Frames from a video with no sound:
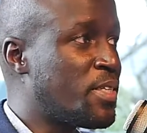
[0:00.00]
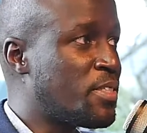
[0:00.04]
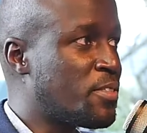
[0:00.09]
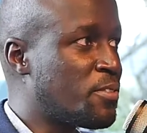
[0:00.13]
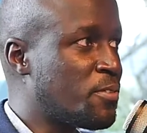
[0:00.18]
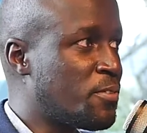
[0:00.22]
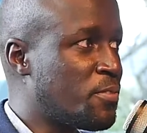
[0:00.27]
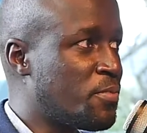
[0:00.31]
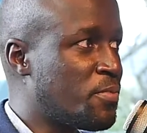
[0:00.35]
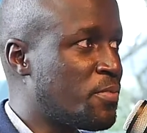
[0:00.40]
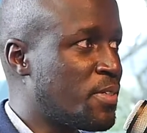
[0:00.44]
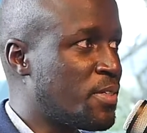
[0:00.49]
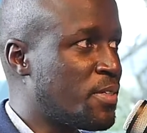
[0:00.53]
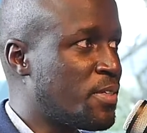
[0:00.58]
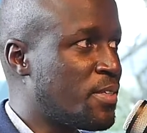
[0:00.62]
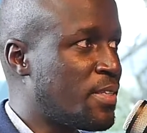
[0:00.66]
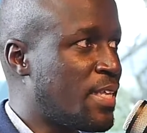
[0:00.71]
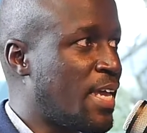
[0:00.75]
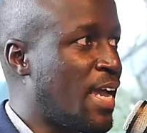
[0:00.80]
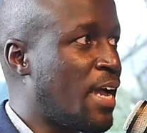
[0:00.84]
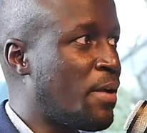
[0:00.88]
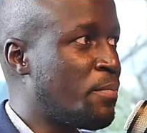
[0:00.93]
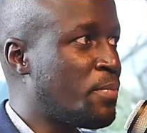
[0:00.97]
of the
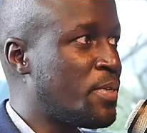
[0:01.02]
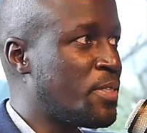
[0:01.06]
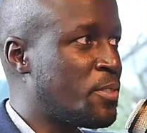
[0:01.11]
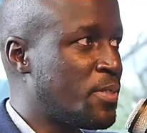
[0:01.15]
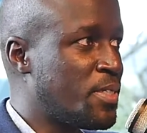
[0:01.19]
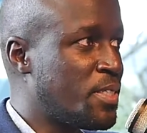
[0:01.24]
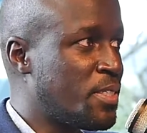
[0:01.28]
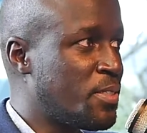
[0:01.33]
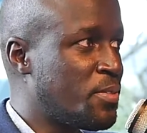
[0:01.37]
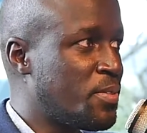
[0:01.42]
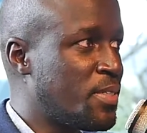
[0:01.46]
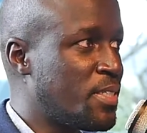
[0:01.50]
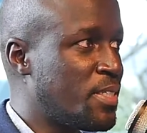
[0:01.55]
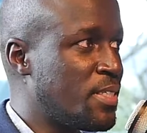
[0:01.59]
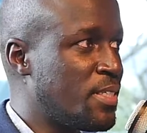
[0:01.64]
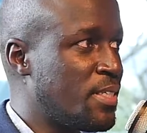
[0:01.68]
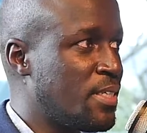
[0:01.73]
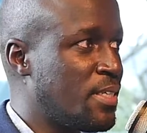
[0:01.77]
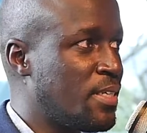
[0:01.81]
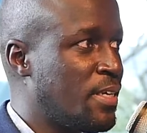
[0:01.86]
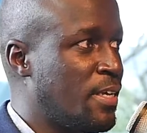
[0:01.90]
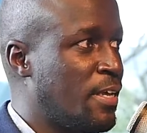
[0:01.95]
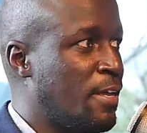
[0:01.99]
app in 2020.
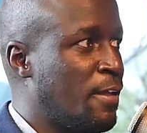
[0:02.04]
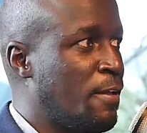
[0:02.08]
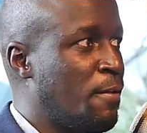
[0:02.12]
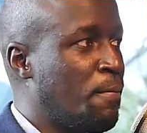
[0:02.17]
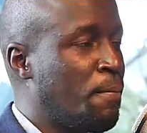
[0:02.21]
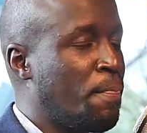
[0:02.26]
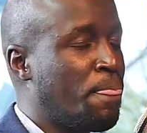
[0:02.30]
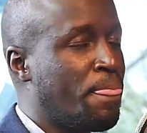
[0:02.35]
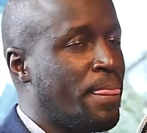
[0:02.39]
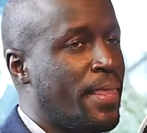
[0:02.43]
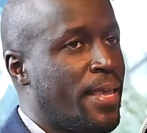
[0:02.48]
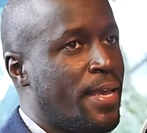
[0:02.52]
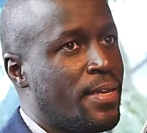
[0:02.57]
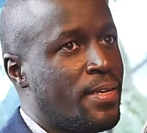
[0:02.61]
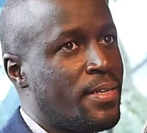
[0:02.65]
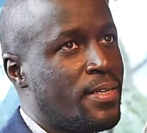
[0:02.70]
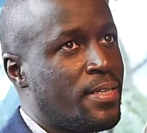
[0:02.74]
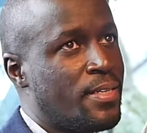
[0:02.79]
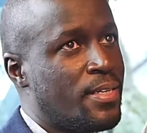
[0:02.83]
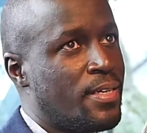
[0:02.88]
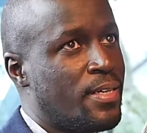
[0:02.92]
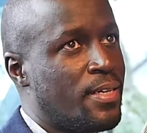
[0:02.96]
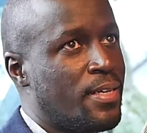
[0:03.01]
Yeah. And
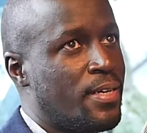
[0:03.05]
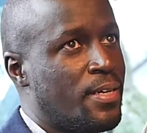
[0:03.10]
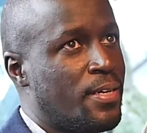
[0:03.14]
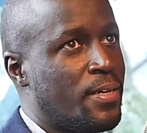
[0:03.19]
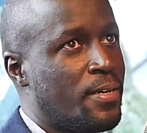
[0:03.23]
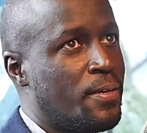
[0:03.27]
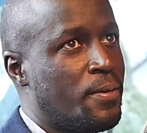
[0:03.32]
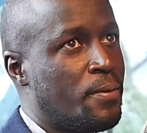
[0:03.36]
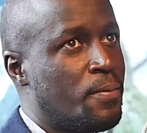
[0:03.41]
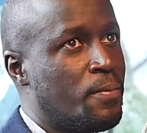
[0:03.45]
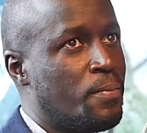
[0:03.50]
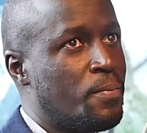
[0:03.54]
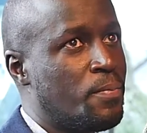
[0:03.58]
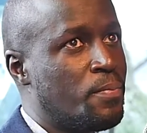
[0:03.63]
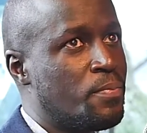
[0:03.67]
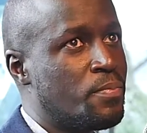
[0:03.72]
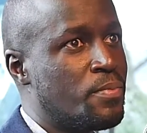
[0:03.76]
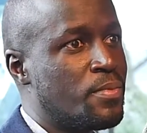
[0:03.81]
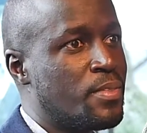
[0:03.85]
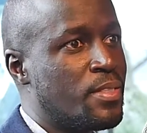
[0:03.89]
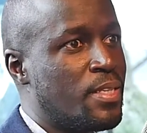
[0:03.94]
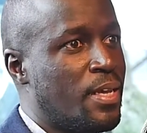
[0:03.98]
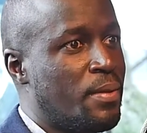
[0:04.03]

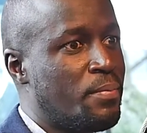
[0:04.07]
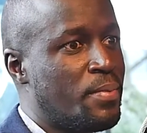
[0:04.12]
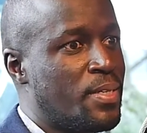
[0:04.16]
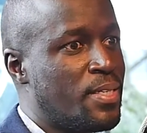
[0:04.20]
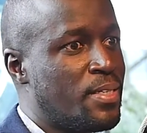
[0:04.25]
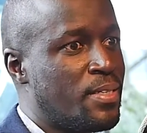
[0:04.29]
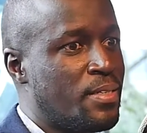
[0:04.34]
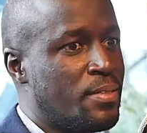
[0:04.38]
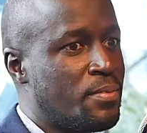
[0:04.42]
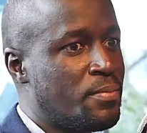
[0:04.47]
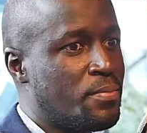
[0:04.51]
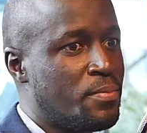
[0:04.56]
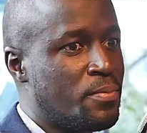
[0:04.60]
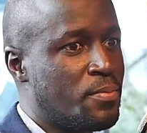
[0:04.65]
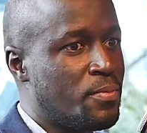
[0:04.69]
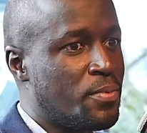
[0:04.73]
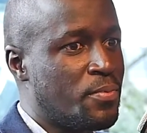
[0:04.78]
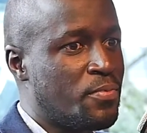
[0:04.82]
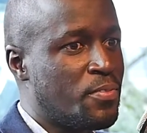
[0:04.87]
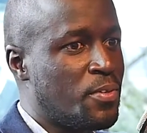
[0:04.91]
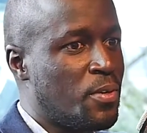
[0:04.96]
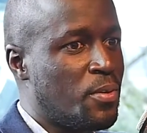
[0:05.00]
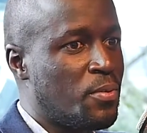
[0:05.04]
I mean, if
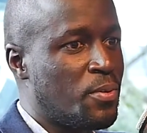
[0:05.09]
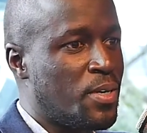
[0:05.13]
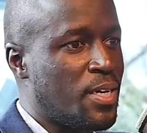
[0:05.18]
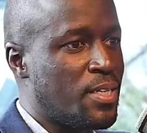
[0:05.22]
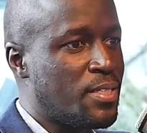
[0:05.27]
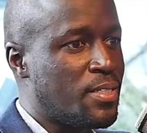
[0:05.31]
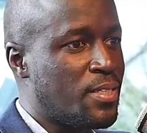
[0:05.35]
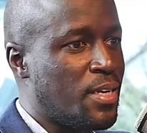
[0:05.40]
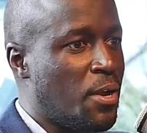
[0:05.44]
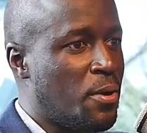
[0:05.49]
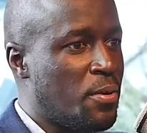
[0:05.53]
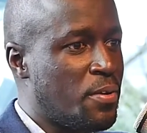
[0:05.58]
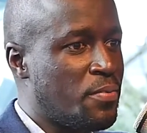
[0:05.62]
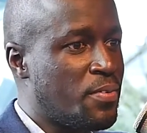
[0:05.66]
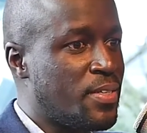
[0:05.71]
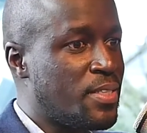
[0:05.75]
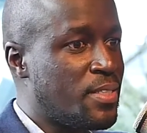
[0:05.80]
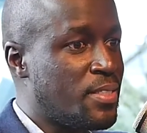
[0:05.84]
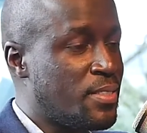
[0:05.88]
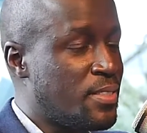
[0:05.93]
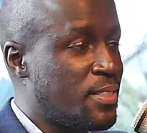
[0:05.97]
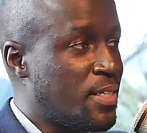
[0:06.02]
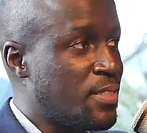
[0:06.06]
you look at now, even
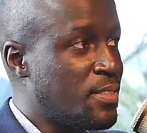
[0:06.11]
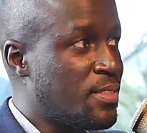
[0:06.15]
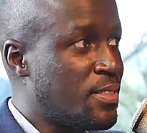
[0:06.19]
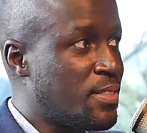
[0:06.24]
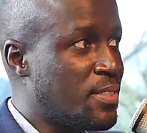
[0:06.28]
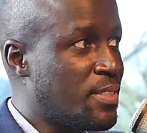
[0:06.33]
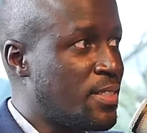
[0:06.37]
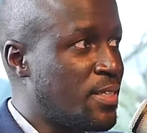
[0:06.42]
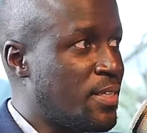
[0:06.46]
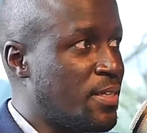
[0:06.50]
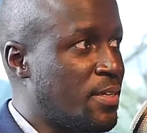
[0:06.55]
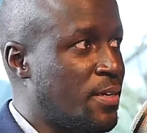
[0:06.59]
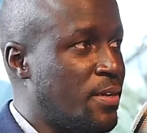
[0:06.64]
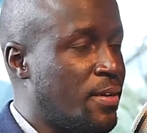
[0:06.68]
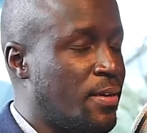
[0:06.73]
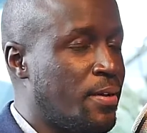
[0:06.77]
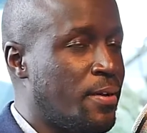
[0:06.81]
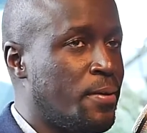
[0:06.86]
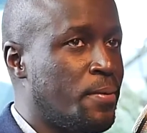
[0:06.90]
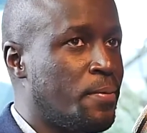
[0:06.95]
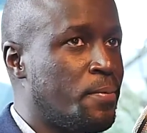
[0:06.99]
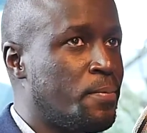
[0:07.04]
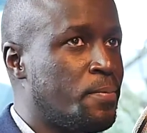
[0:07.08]
just this year,
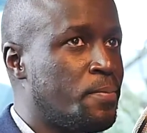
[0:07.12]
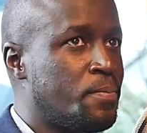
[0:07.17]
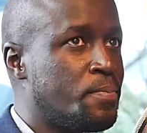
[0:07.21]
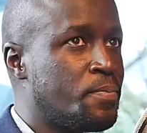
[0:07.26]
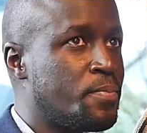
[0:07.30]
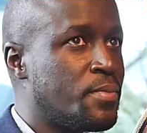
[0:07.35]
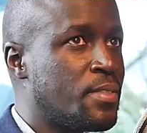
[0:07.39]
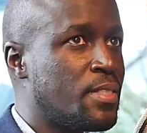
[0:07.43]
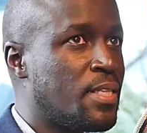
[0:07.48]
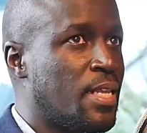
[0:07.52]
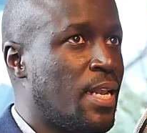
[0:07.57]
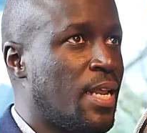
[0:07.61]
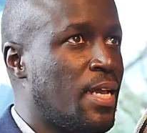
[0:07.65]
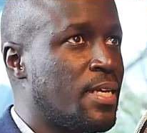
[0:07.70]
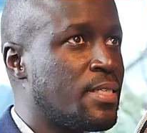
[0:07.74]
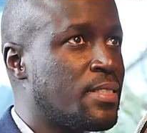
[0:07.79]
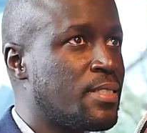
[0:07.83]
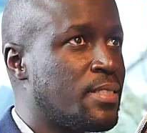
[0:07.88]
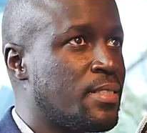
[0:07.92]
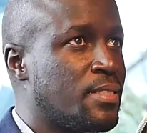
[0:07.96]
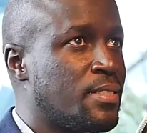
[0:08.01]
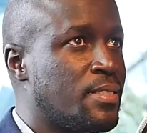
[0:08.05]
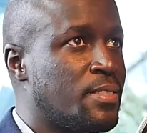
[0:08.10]
the
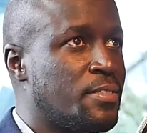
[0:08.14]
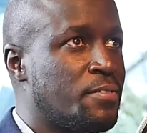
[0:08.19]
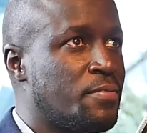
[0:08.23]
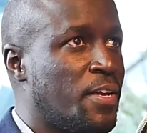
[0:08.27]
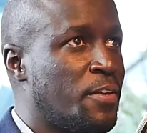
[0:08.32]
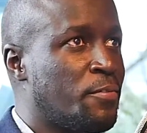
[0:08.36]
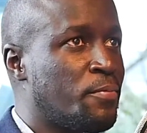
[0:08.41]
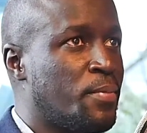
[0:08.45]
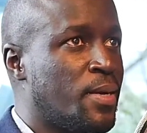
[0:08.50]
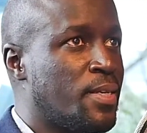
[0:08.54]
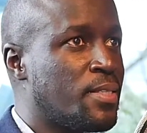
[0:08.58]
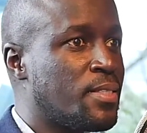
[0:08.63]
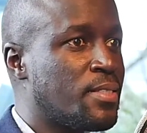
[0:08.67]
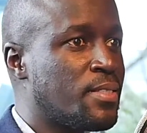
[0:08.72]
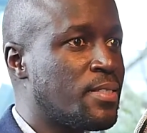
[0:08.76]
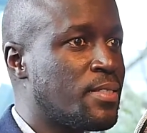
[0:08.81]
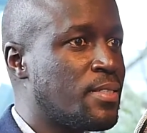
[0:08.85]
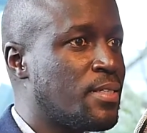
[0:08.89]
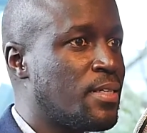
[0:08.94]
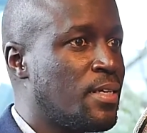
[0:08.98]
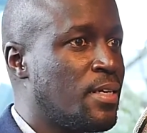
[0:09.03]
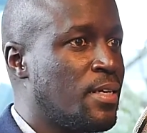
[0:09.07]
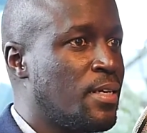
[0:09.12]
last 5 months,
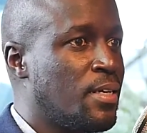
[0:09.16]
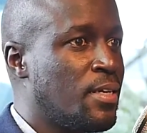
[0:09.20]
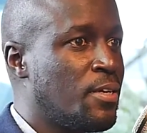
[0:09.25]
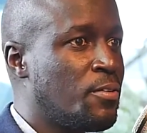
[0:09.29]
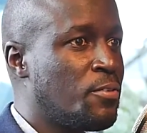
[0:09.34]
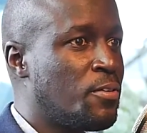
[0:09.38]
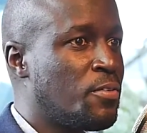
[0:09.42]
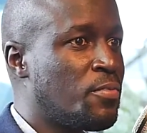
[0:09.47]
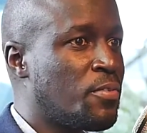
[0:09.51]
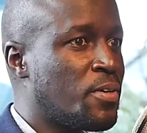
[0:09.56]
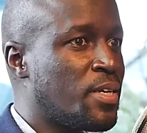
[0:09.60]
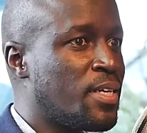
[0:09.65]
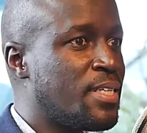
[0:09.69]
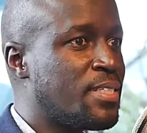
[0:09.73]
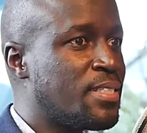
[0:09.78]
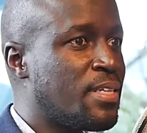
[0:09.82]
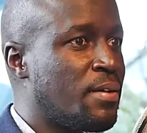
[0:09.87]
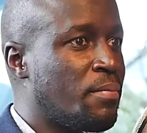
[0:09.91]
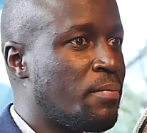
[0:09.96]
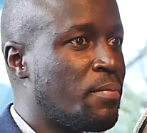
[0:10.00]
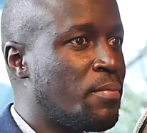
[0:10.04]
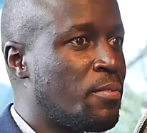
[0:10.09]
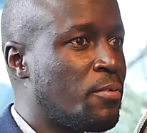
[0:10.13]
we've already
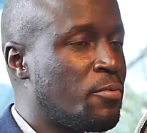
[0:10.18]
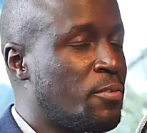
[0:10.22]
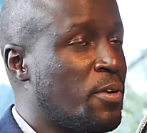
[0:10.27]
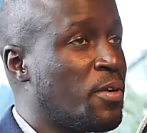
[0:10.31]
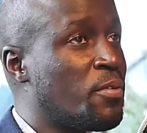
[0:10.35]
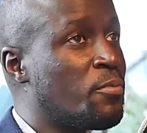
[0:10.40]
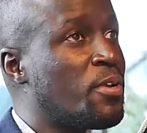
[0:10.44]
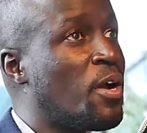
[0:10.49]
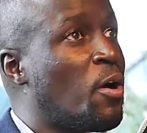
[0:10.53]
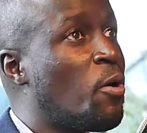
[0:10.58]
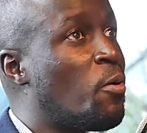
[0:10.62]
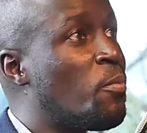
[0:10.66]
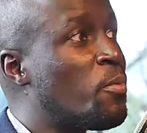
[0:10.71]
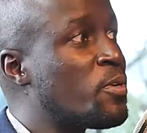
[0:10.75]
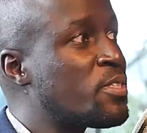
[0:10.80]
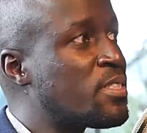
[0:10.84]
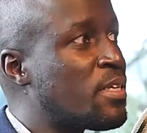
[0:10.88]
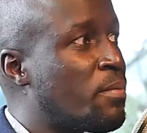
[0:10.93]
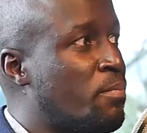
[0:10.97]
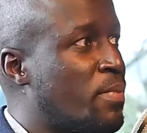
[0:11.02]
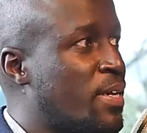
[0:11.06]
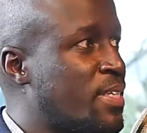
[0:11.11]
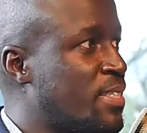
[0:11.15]
we are almost
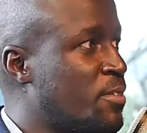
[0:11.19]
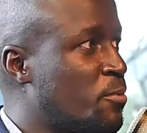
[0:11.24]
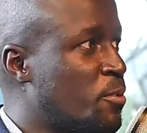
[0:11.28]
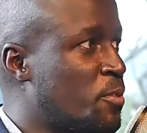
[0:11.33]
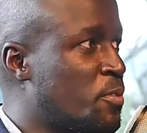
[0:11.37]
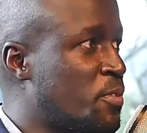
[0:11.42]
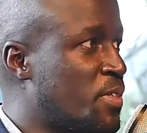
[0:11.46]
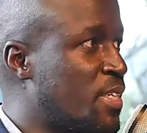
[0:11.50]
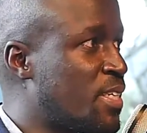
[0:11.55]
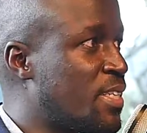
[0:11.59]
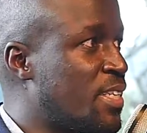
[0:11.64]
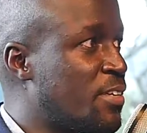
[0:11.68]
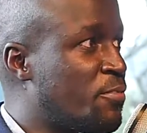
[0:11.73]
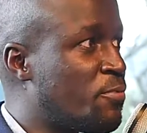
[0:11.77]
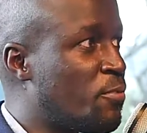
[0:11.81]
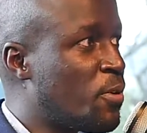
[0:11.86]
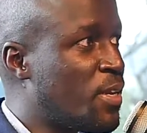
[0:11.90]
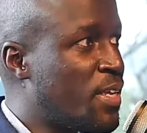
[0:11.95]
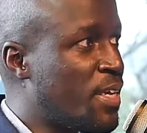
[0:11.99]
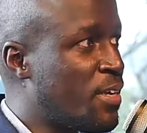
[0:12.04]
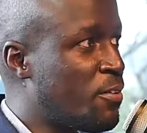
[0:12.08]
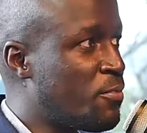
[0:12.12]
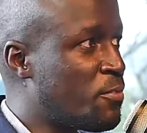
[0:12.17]
surpassing what we did the full
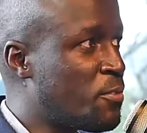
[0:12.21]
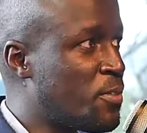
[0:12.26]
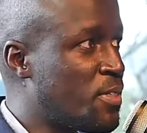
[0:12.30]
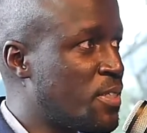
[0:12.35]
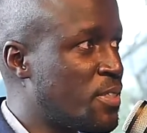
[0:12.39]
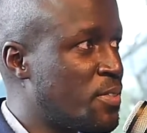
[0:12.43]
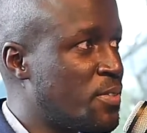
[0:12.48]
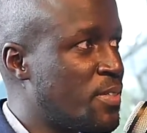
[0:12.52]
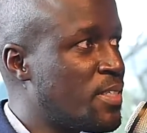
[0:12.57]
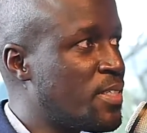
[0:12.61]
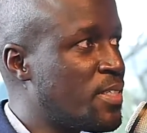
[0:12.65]
year of 2020,